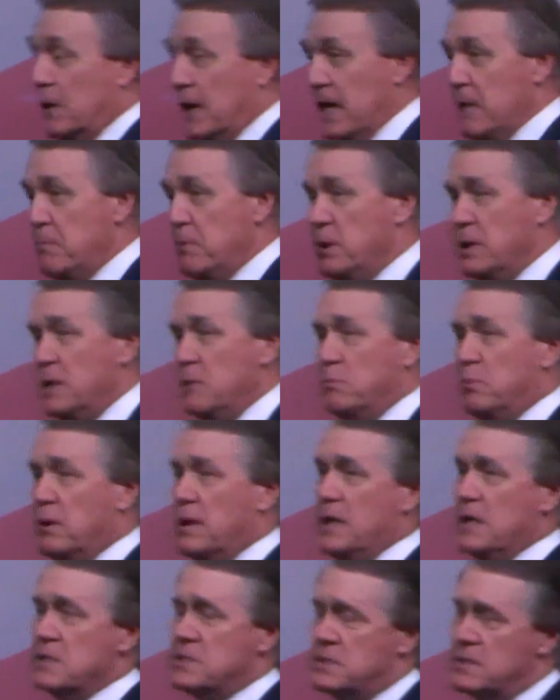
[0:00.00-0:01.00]
He put in
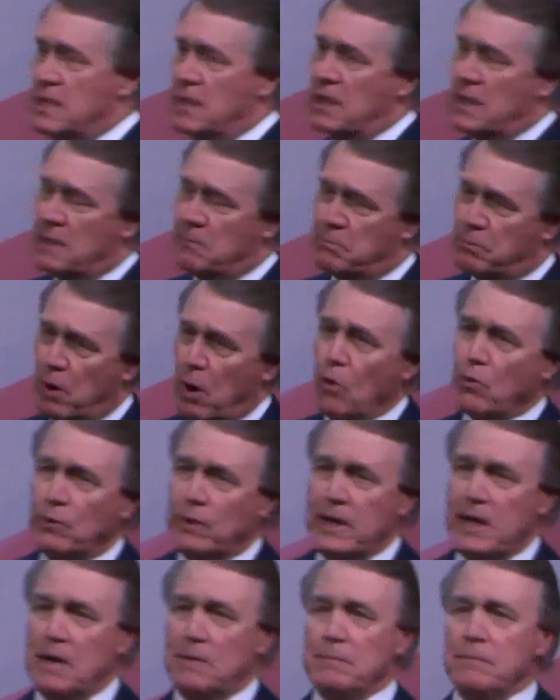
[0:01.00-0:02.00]
place a
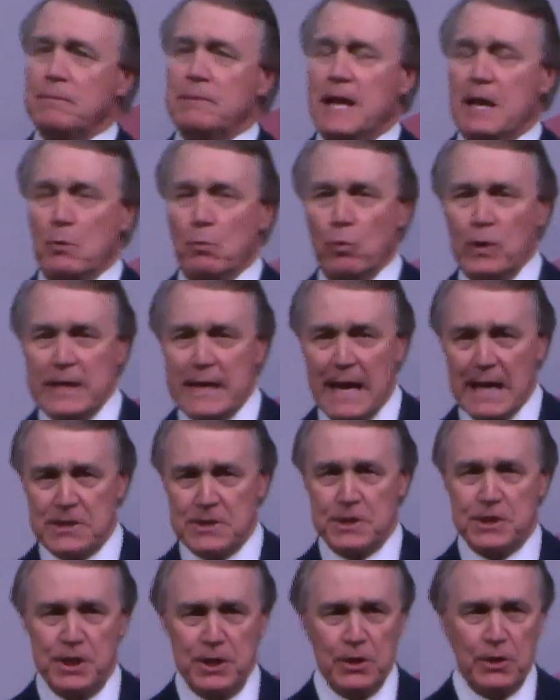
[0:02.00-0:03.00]
program, and we
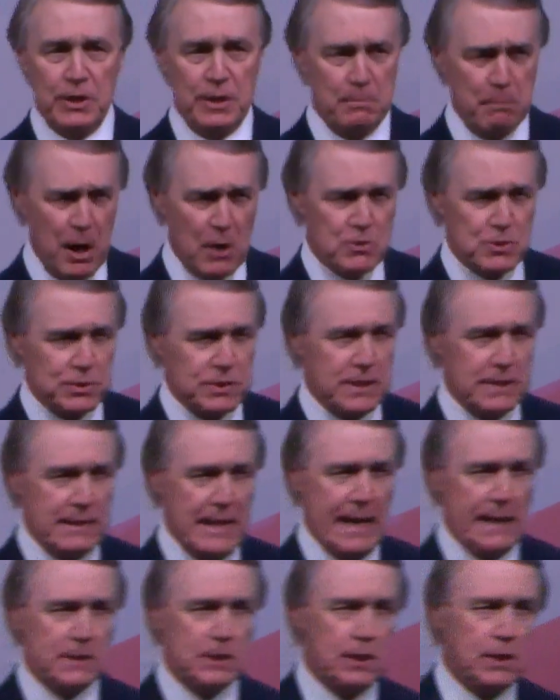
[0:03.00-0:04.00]
executed it mostly
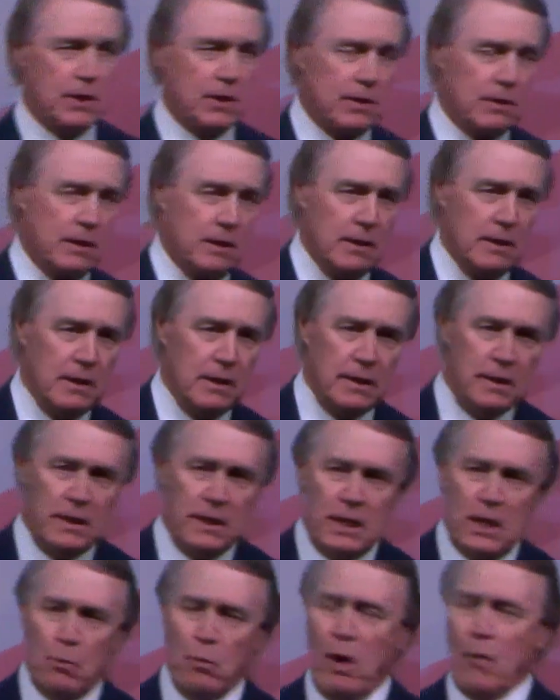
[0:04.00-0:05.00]
in that year.
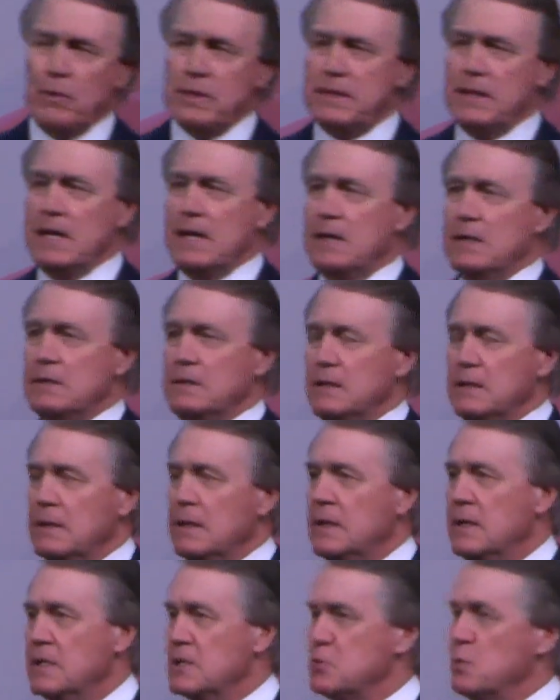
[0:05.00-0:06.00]
And what we did
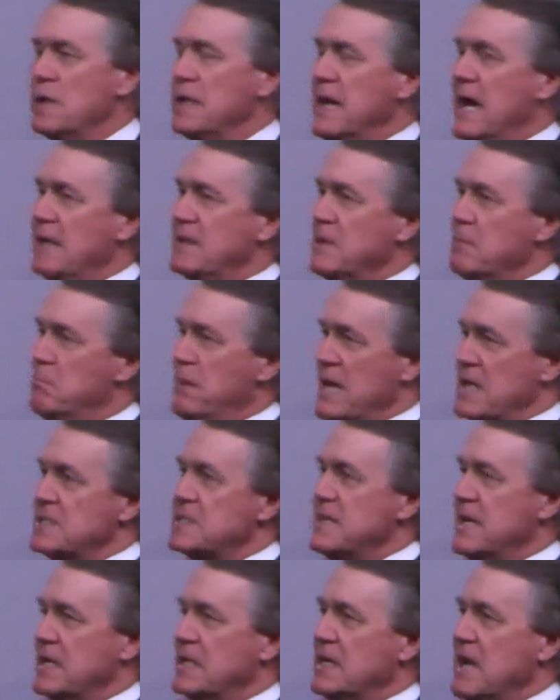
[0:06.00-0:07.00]
is we got the
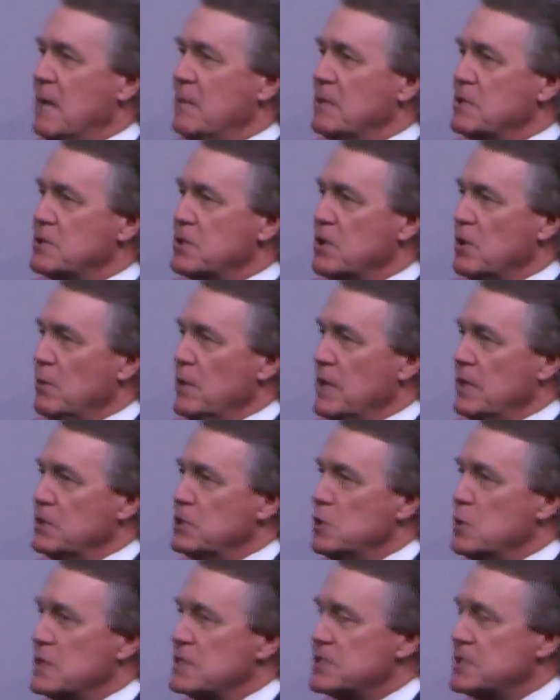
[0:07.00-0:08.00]
best economic turnaround
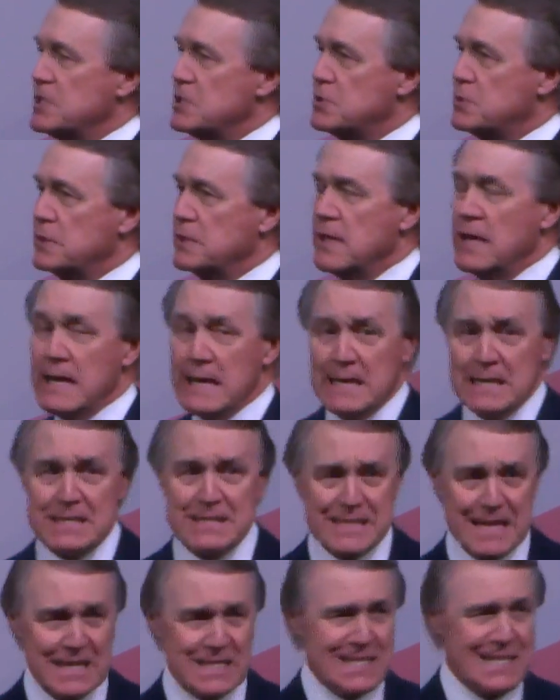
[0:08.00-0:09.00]
in U.S. history.
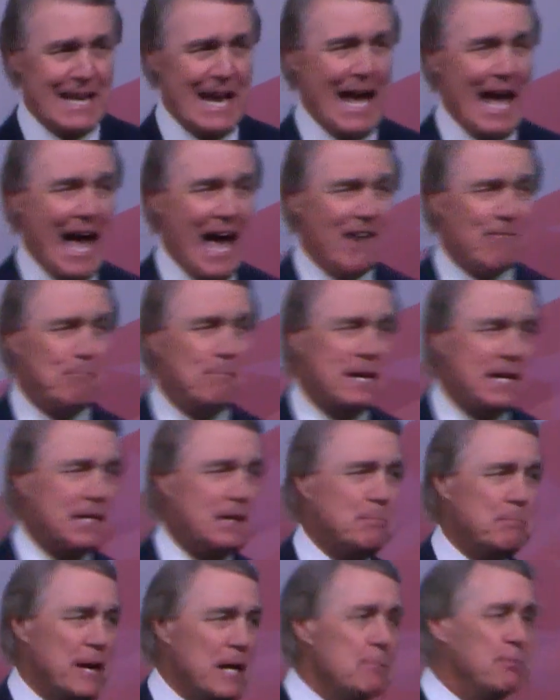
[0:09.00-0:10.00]
6.5
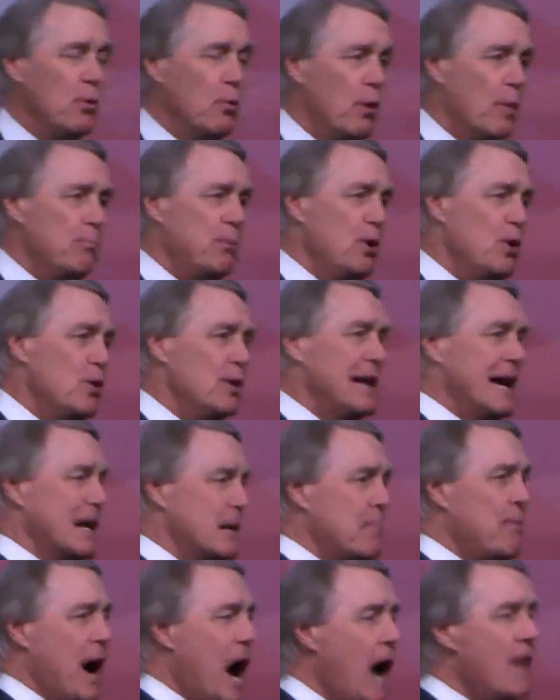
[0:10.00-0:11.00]
million people were pulled
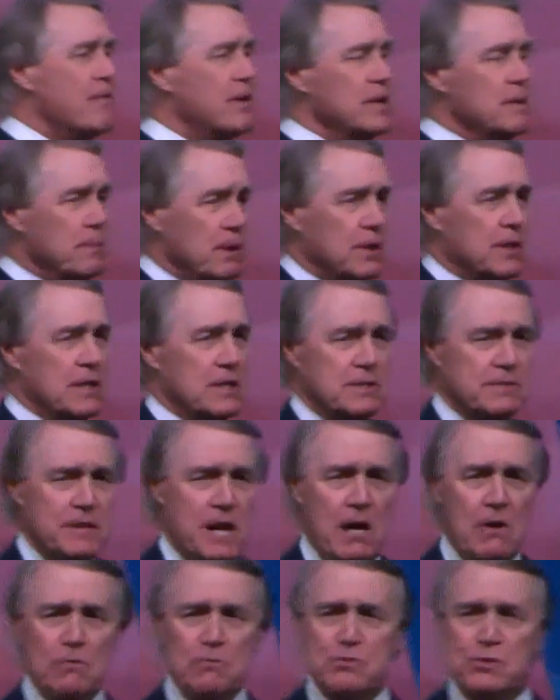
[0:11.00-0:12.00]
out of poverty because of
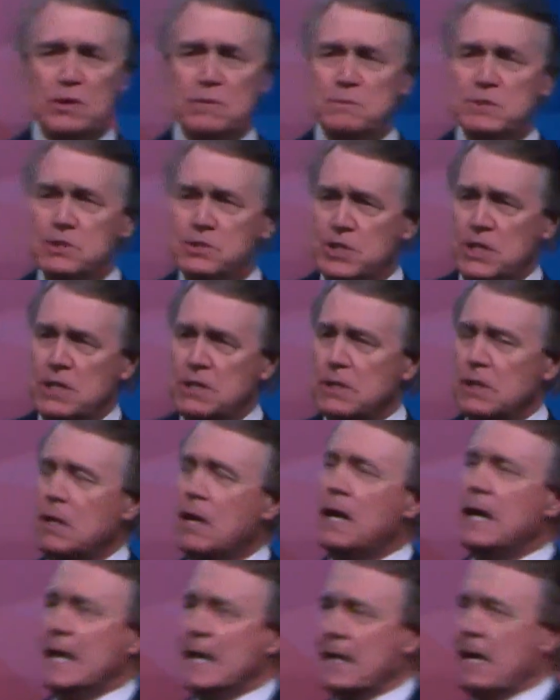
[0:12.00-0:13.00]
Donald Trump's
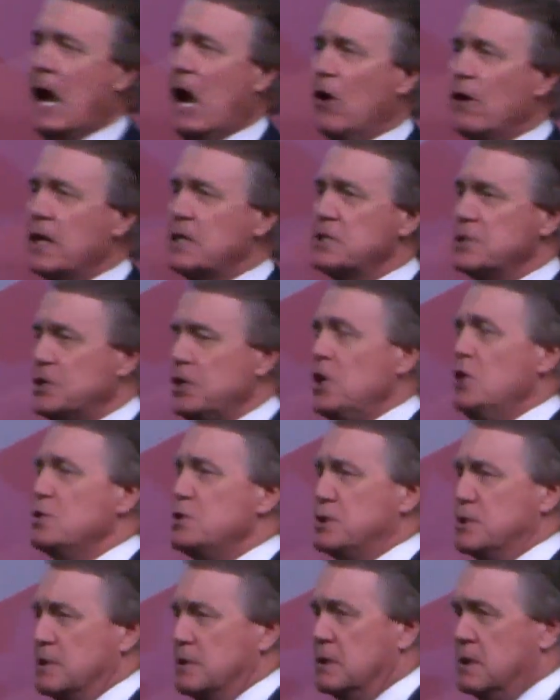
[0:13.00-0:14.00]
agenda and our
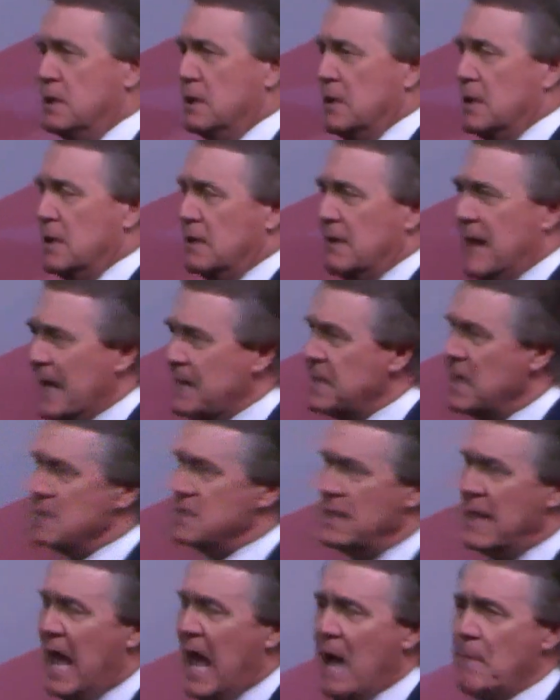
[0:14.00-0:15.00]
execution. That
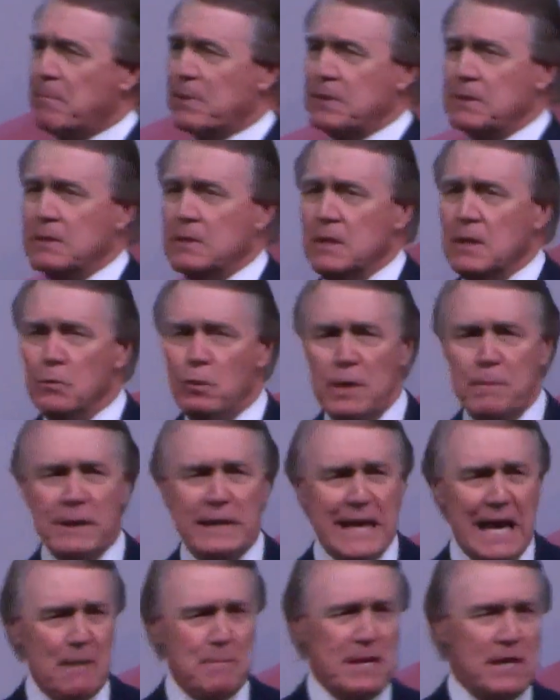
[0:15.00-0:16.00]
doesn't happen. We
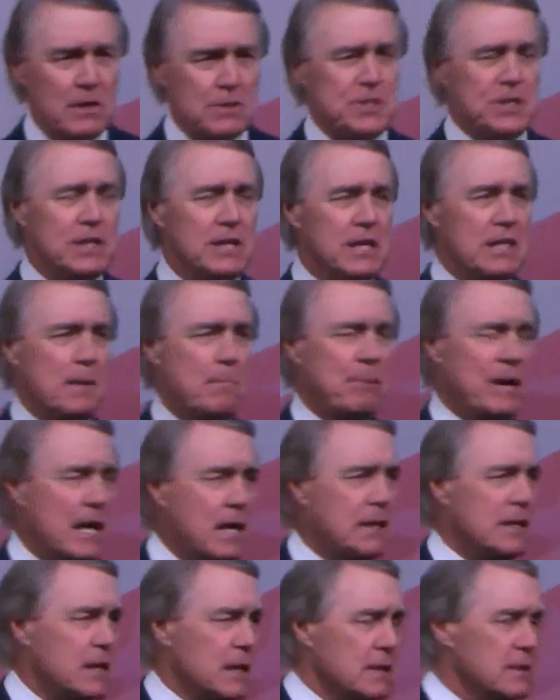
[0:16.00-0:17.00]
became energy
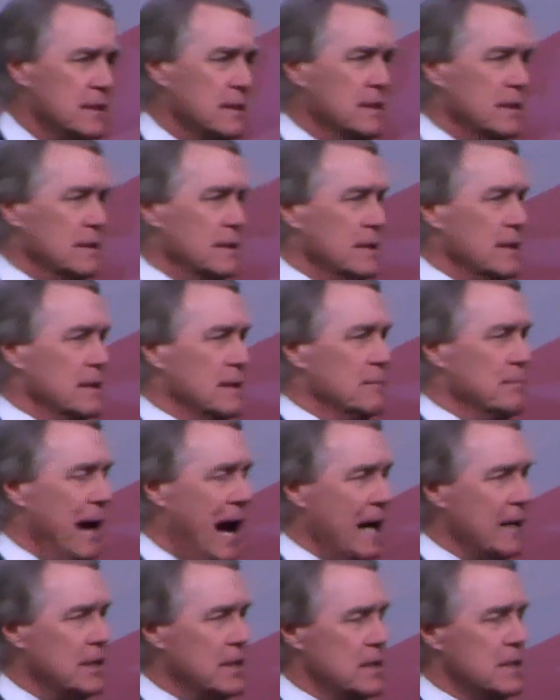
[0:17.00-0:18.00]
independent.
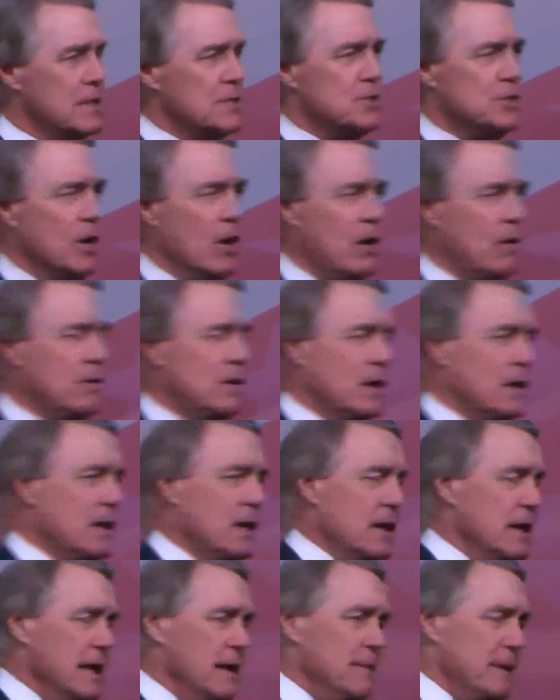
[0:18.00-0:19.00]
My goodness, y'all.
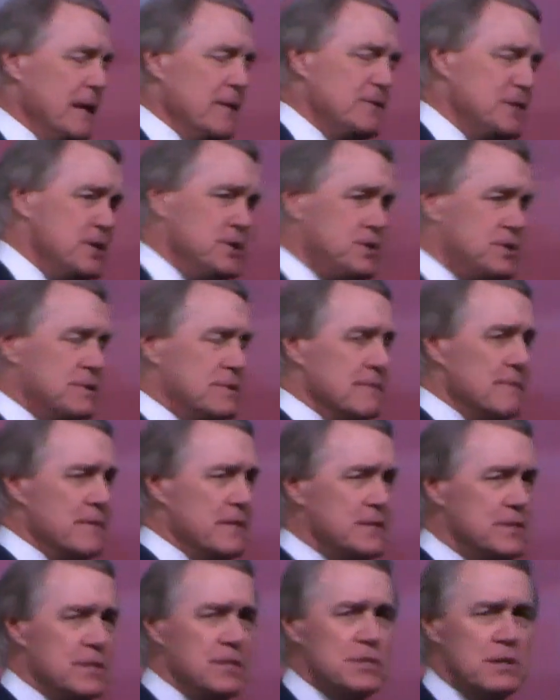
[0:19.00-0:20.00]

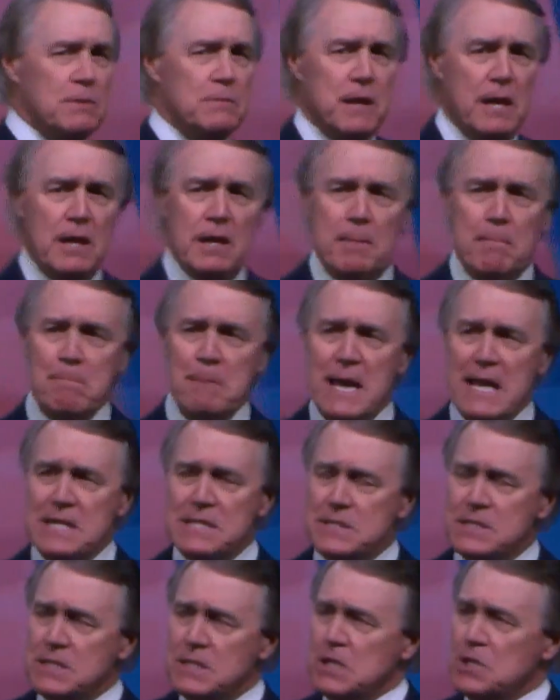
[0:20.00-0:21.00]
This is an
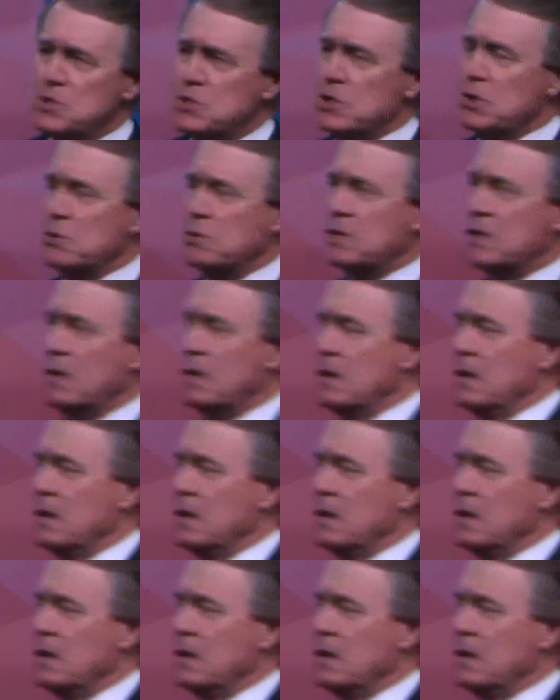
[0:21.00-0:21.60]
amazing issue.